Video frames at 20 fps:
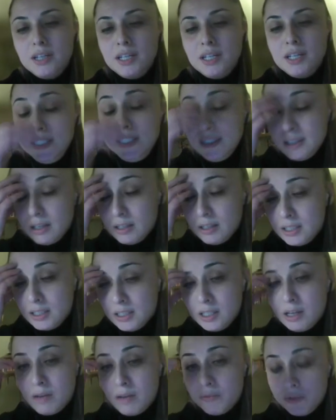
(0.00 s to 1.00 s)
And these are the
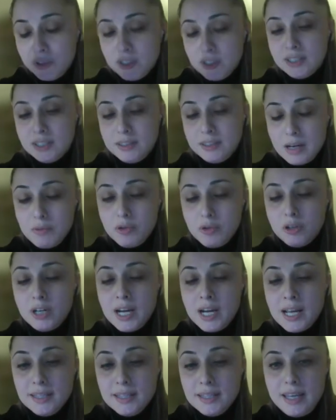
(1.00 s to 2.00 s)
conferences that were
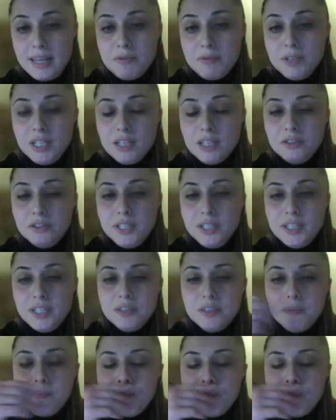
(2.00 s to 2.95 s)
held every other year.